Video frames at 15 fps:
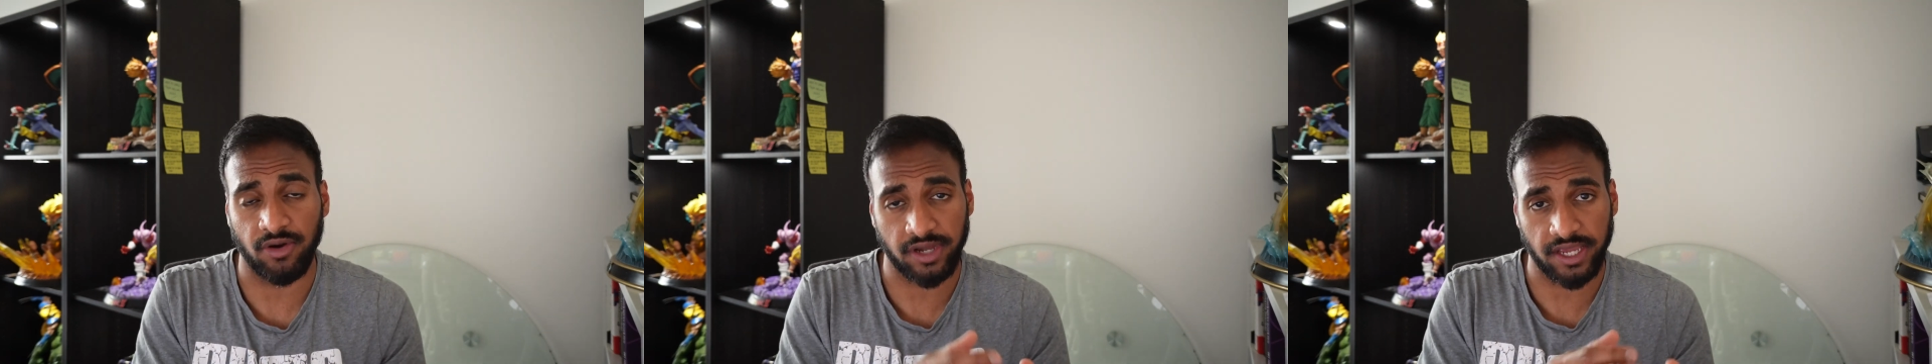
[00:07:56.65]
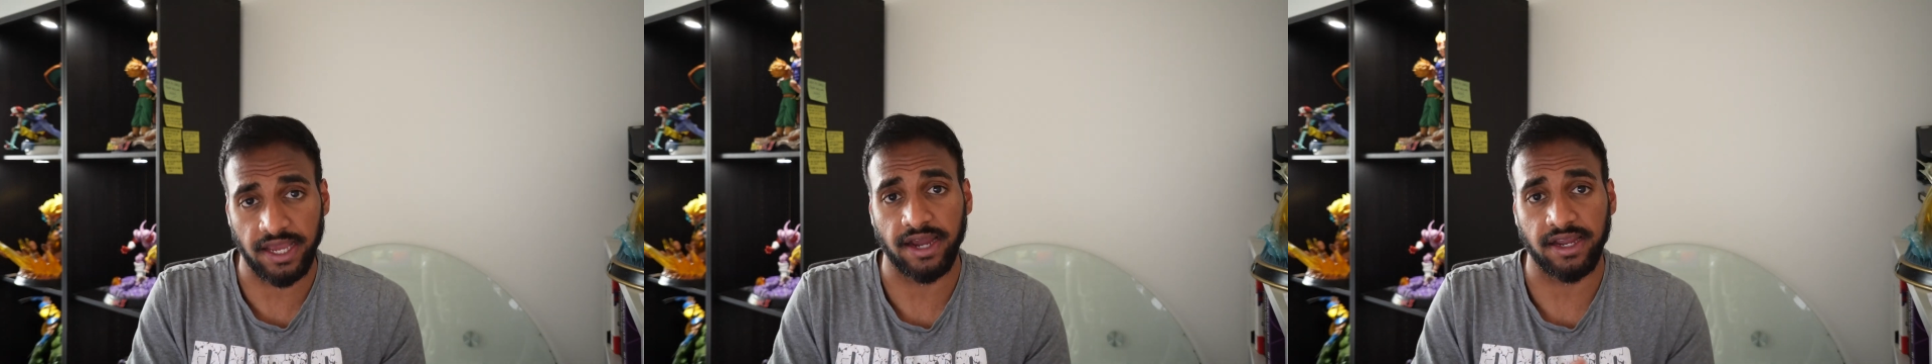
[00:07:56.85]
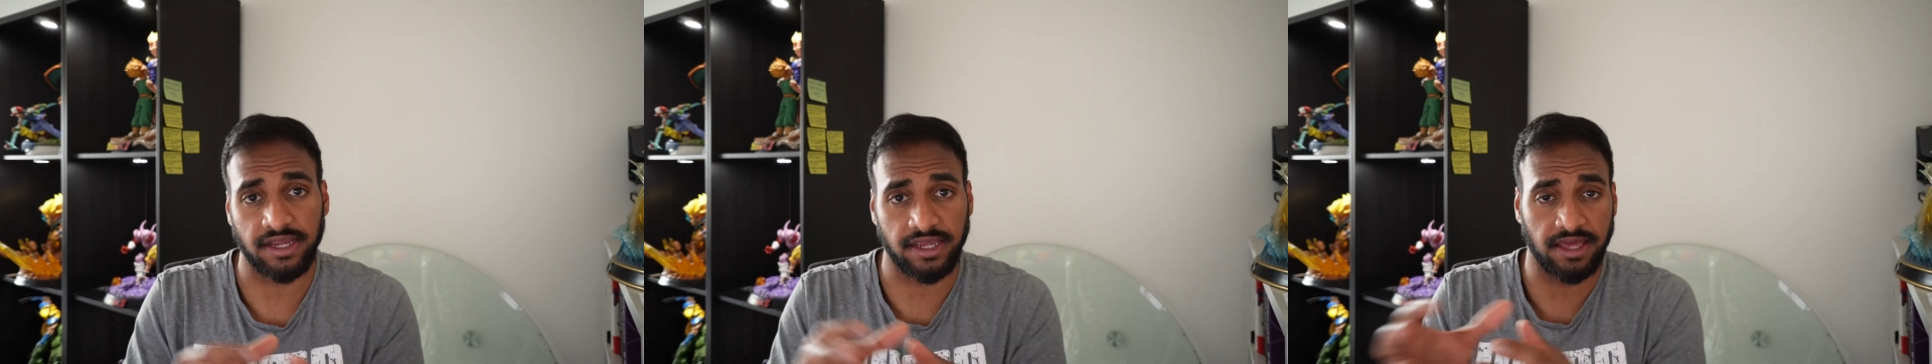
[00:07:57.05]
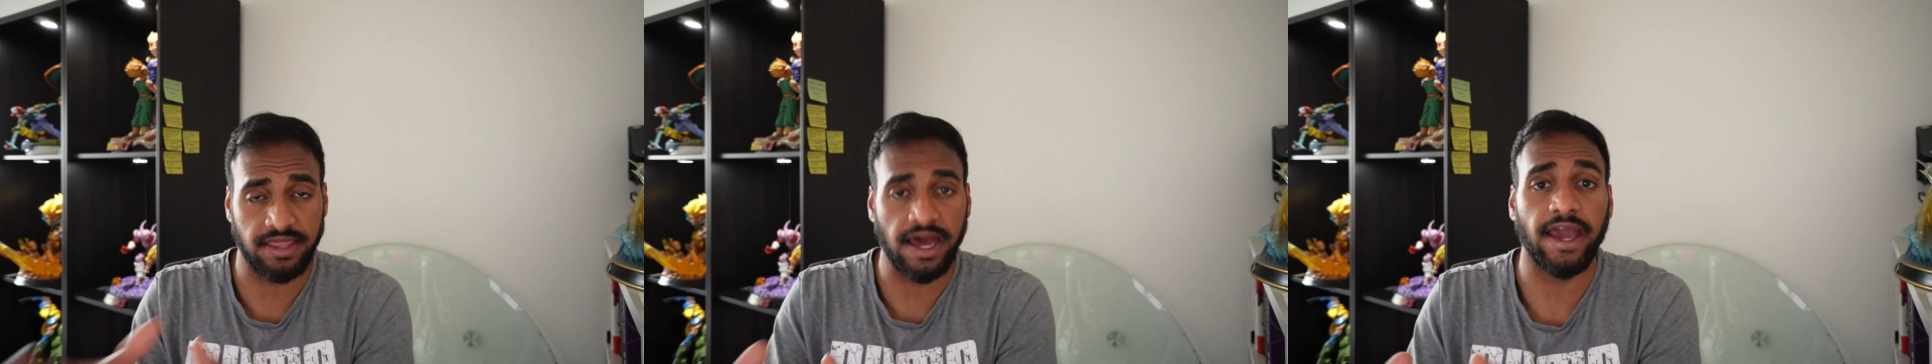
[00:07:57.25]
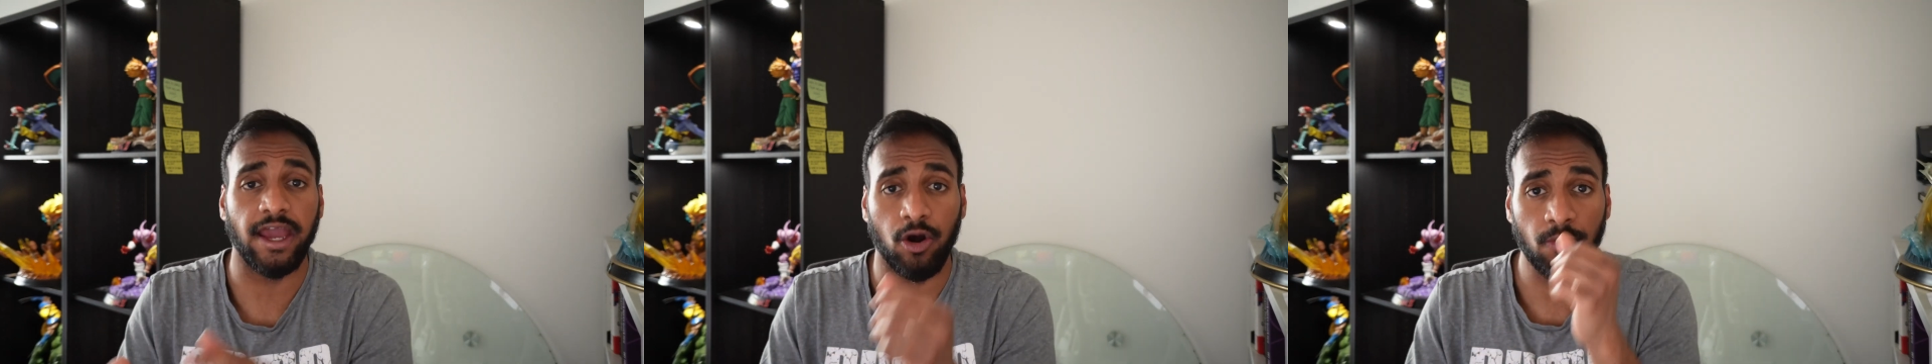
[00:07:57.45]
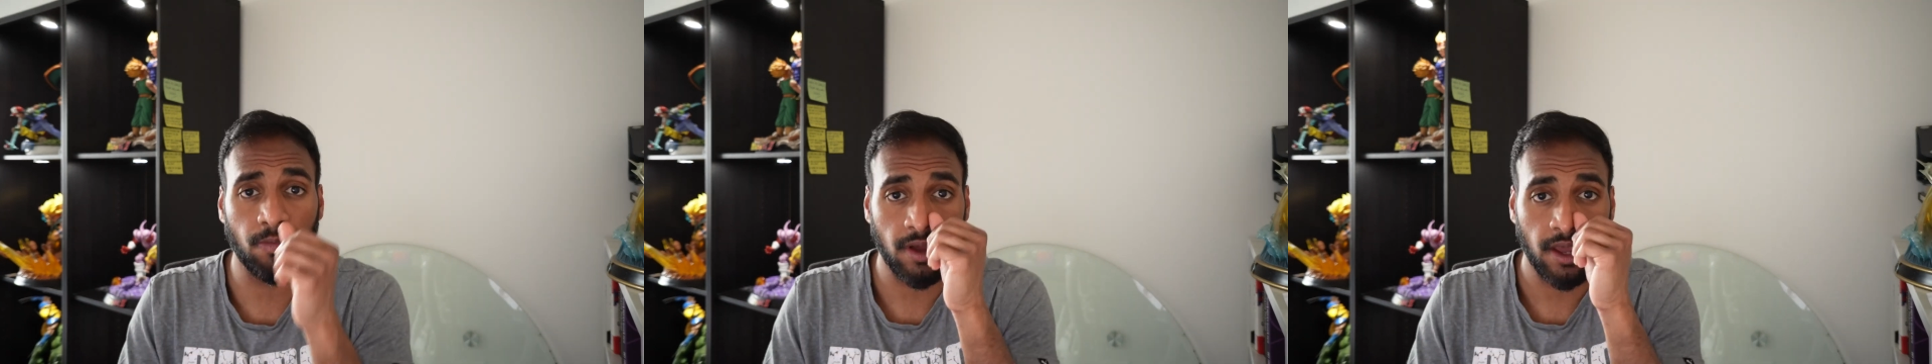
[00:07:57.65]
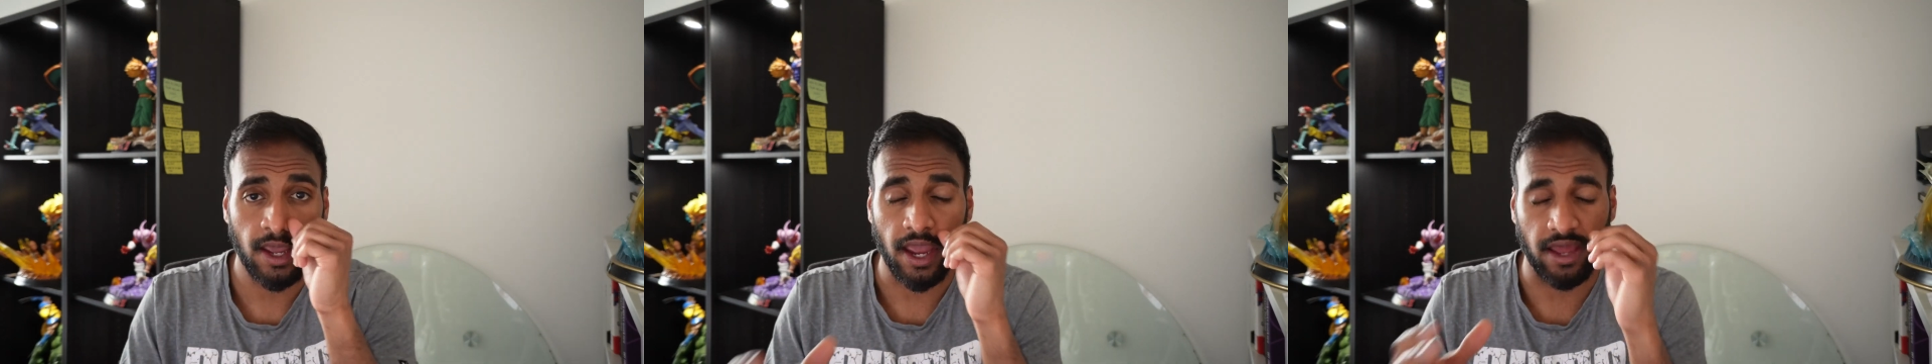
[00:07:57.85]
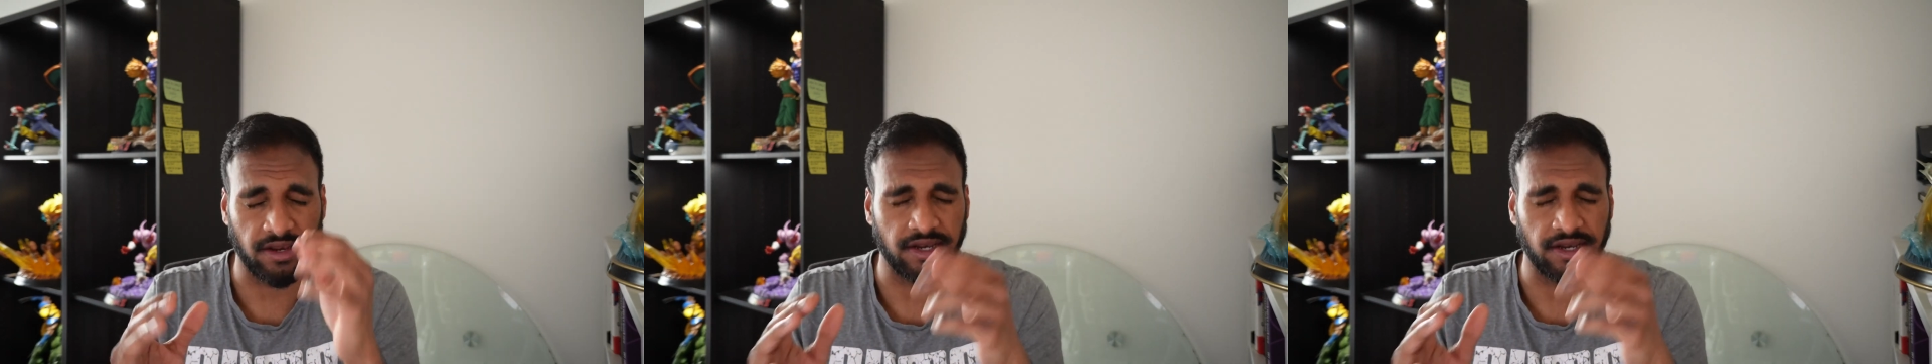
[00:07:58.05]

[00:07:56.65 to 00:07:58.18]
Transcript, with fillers: Okay, I can get that help and